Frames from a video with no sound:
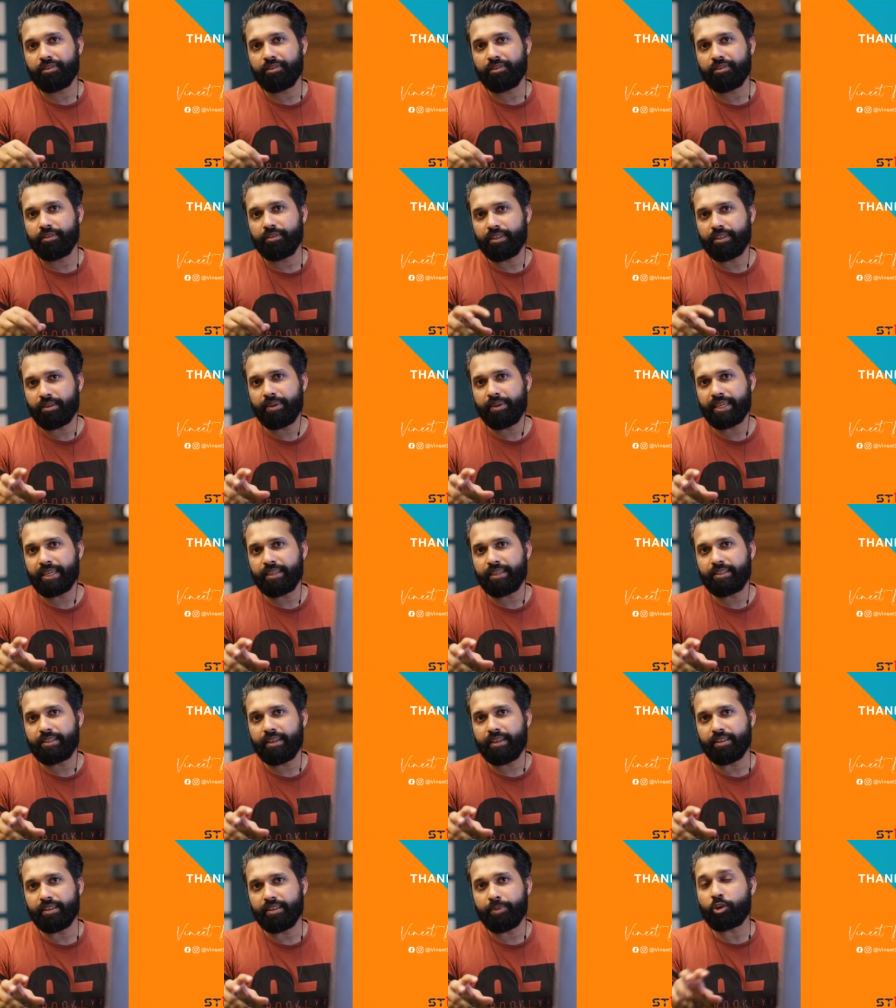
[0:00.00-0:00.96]
Is that making
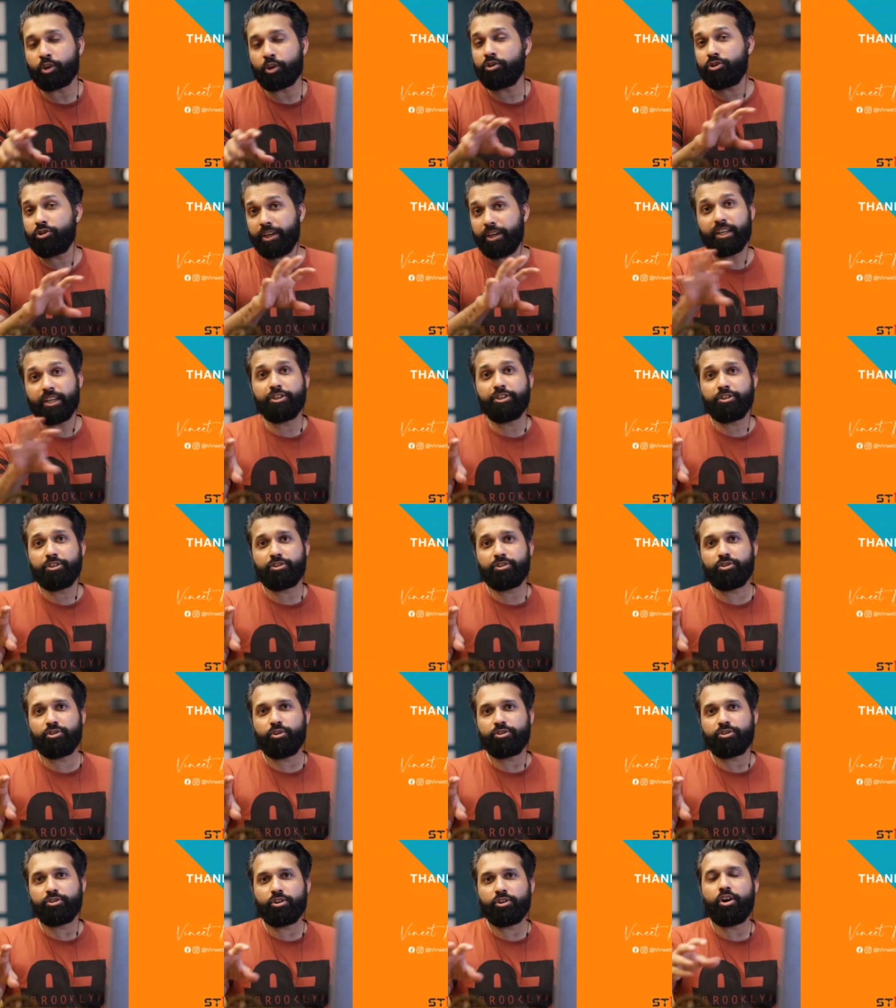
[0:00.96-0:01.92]
sense? Because your English is so
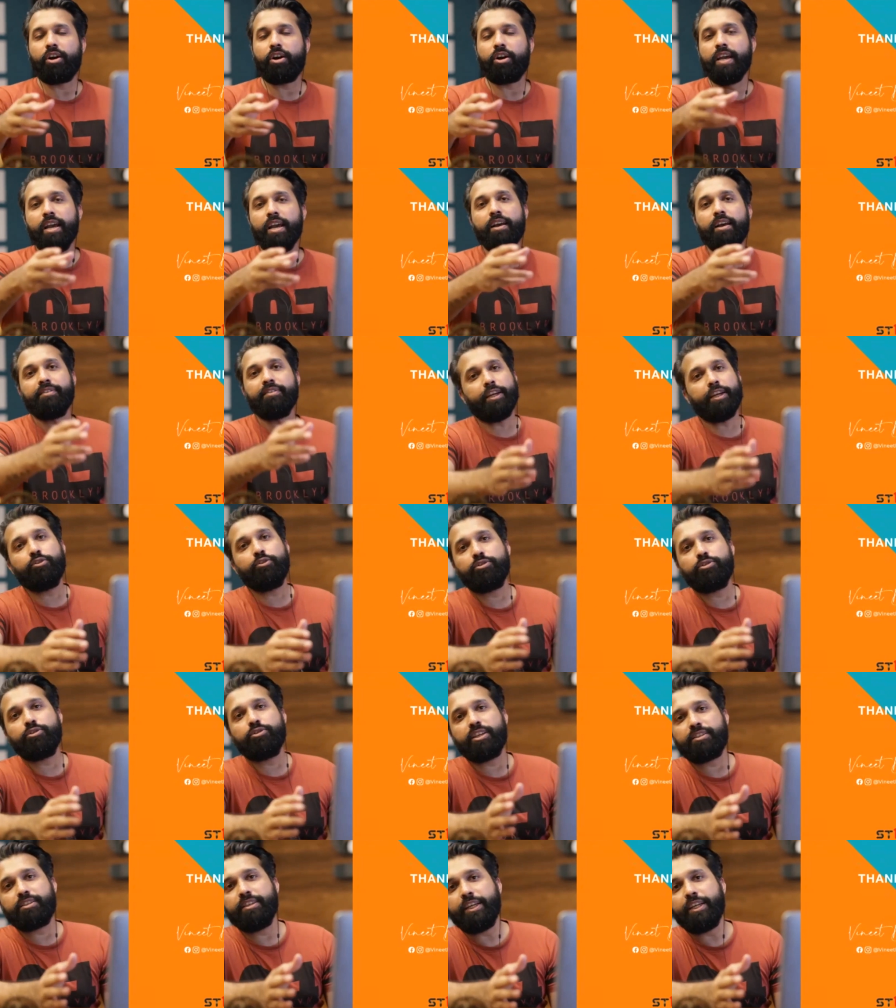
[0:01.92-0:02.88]
strong, then you just
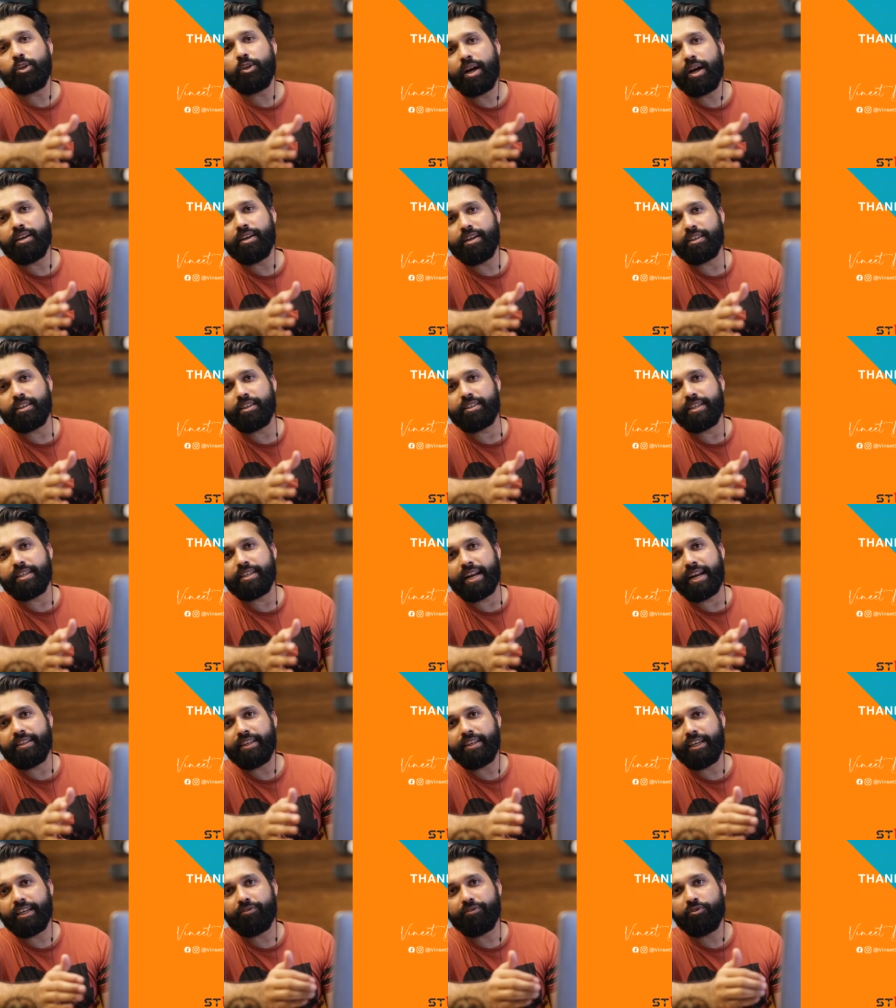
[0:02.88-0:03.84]
need to understand
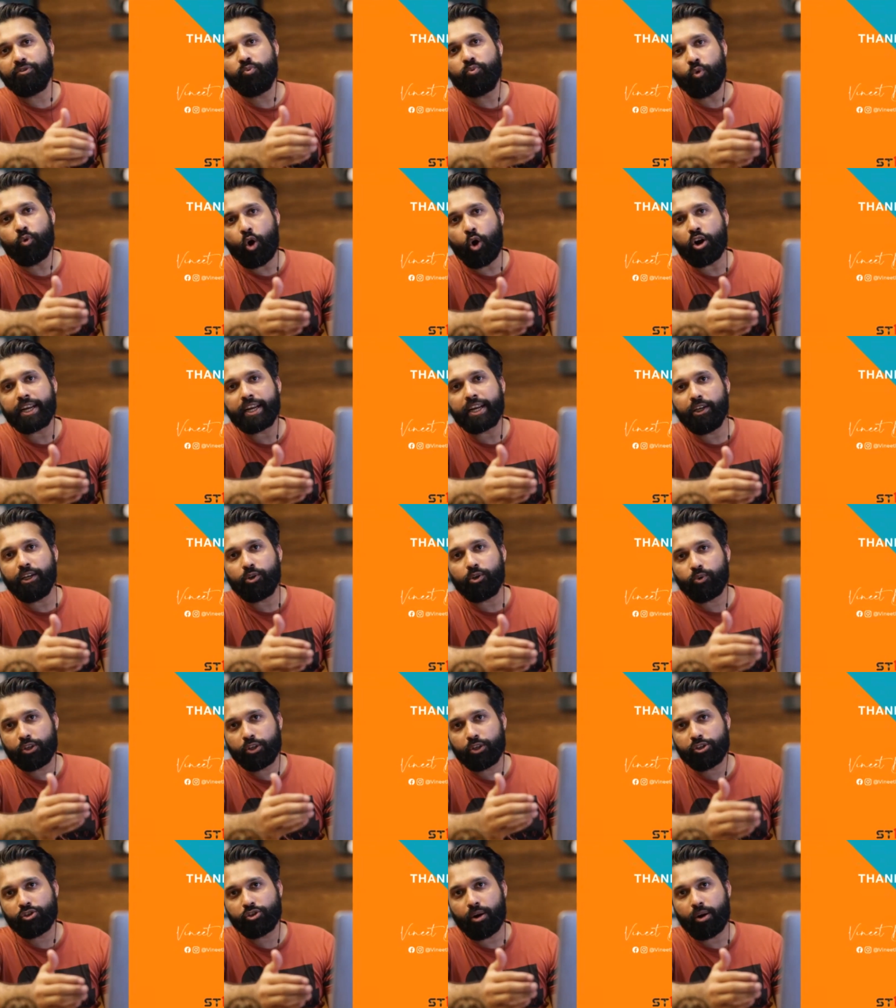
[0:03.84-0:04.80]
that if you walk into a
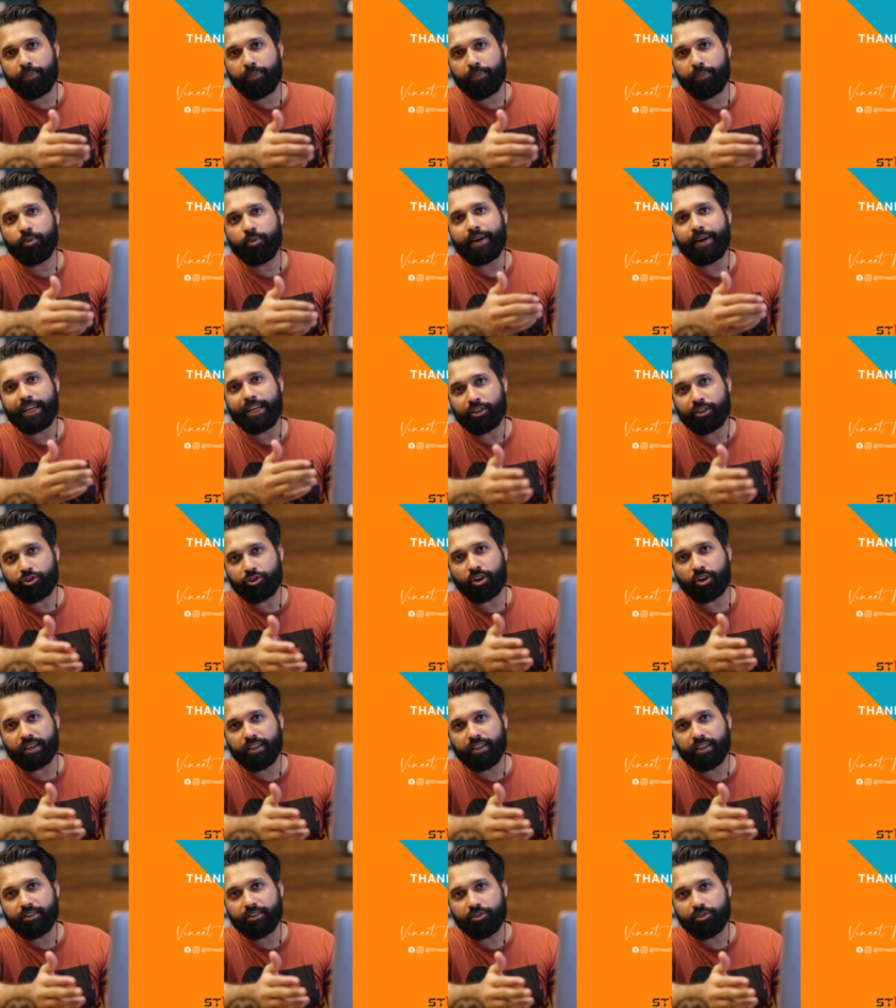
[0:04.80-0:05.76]
shop to buy
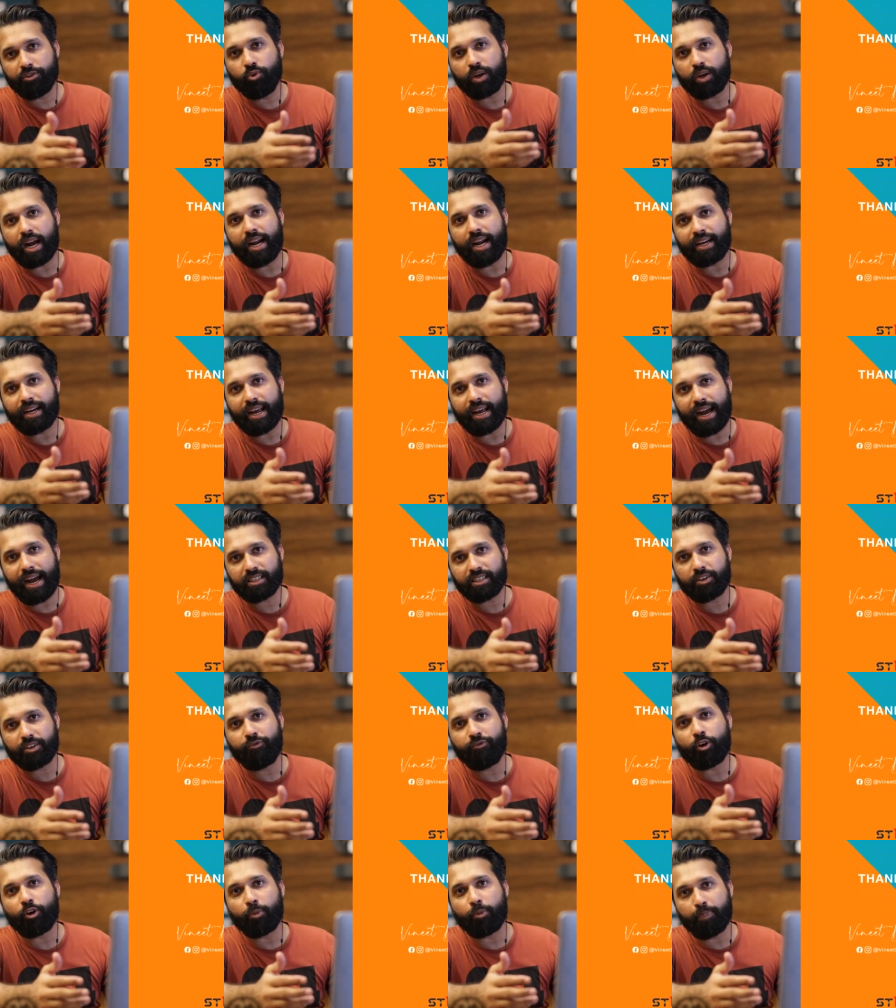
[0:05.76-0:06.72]
chocolates, you can't ask
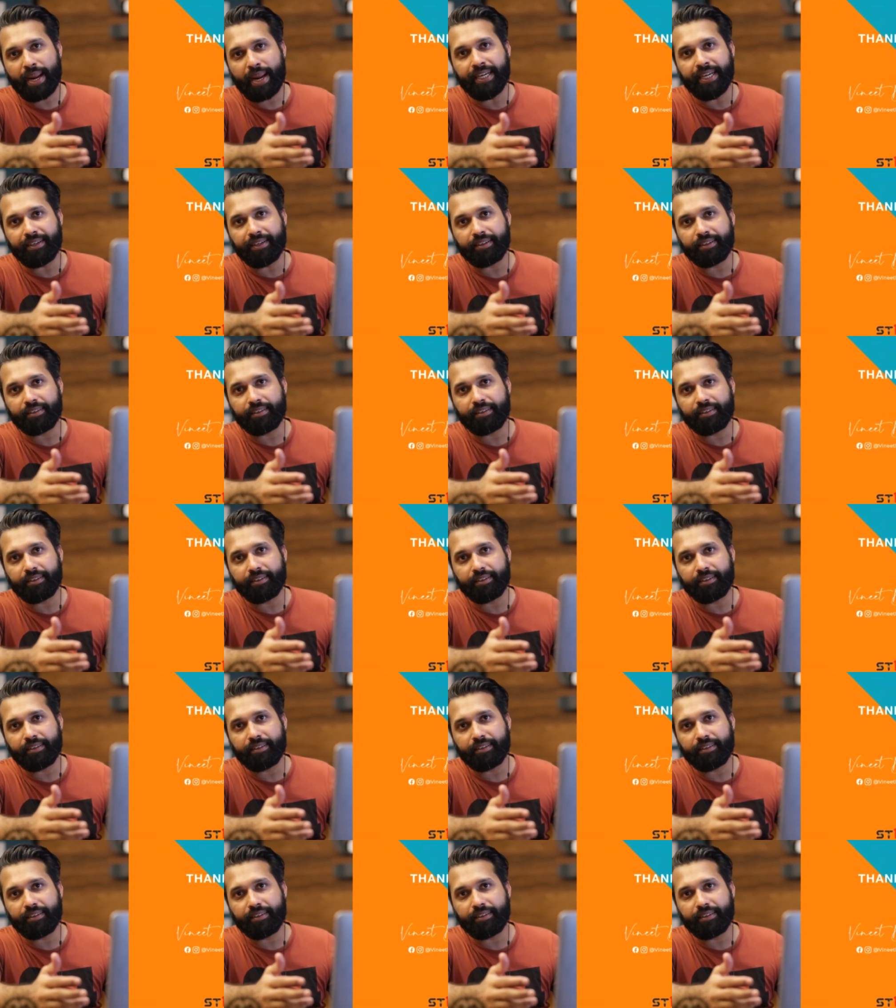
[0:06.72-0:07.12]
for paint.